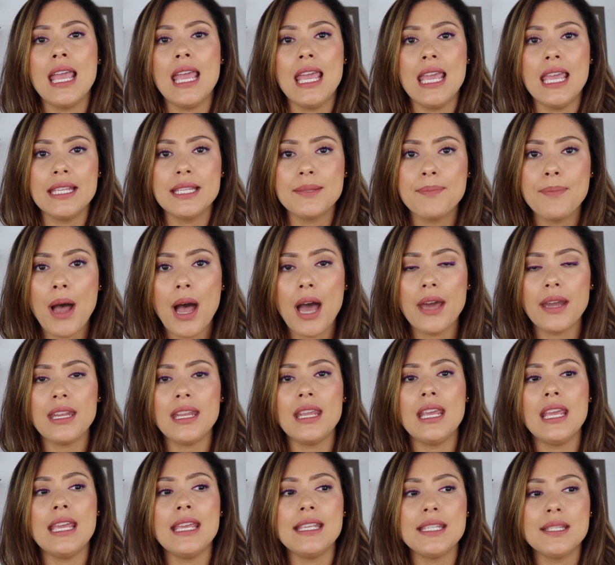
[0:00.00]
his
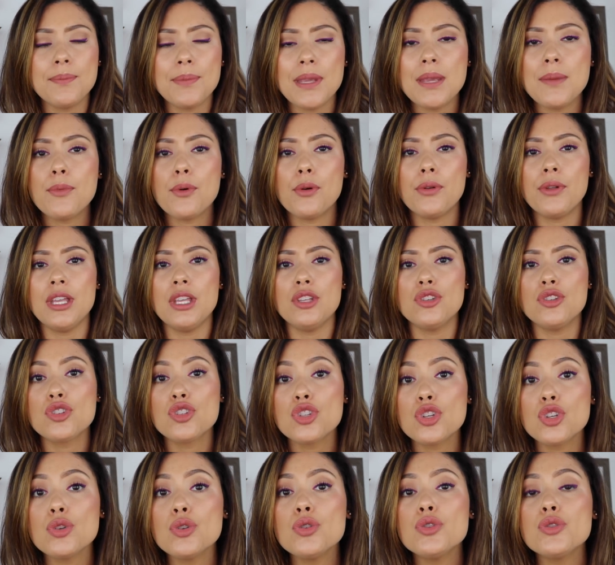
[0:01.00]
body, his people, his
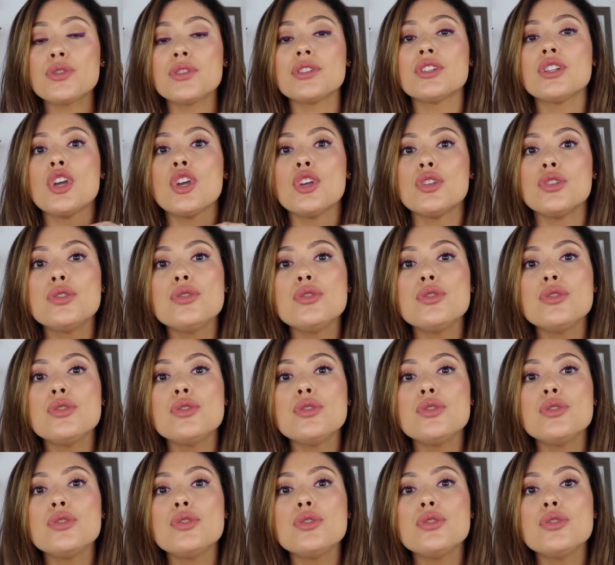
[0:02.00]
children,